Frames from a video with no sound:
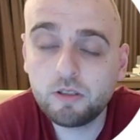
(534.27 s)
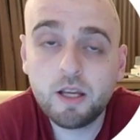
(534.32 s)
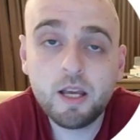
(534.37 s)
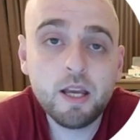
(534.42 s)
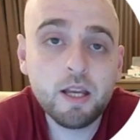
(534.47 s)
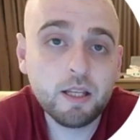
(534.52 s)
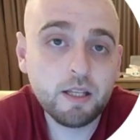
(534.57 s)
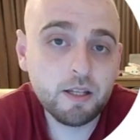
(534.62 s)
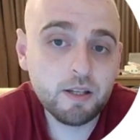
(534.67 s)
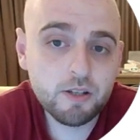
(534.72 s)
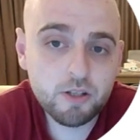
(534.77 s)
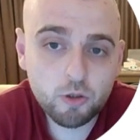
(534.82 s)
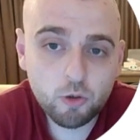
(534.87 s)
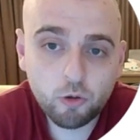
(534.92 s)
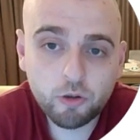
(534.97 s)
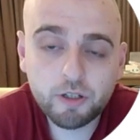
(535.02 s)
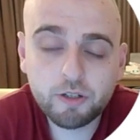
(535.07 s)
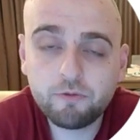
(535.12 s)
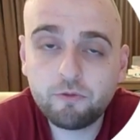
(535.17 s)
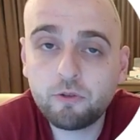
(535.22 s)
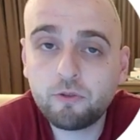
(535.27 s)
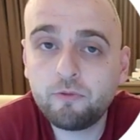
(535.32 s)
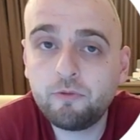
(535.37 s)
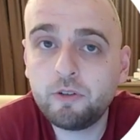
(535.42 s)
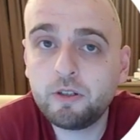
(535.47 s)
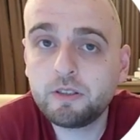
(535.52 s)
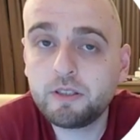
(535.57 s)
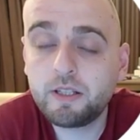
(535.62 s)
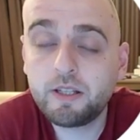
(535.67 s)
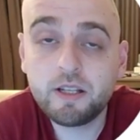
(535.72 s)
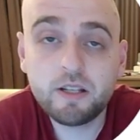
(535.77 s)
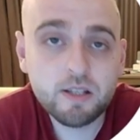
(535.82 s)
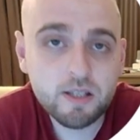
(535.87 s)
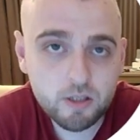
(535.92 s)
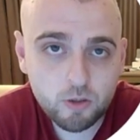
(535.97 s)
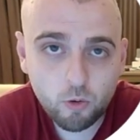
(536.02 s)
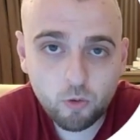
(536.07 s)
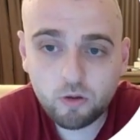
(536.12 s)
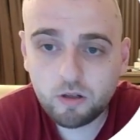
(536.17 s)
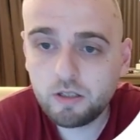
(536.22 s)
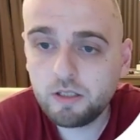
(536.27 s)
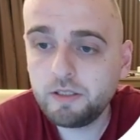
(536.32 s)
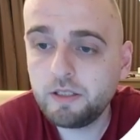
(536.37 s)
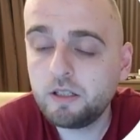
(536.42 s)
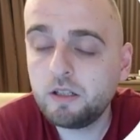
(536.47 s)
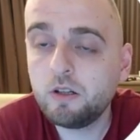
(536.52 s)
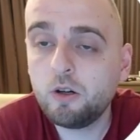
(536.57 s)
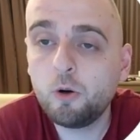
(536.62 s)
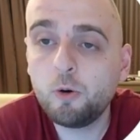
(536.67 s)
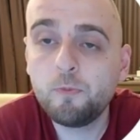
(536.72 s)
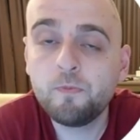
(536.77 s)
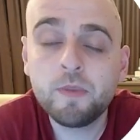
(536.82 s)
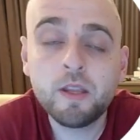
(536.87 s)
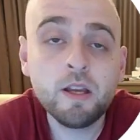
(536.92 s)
He's scoring for fun. He's so clinical.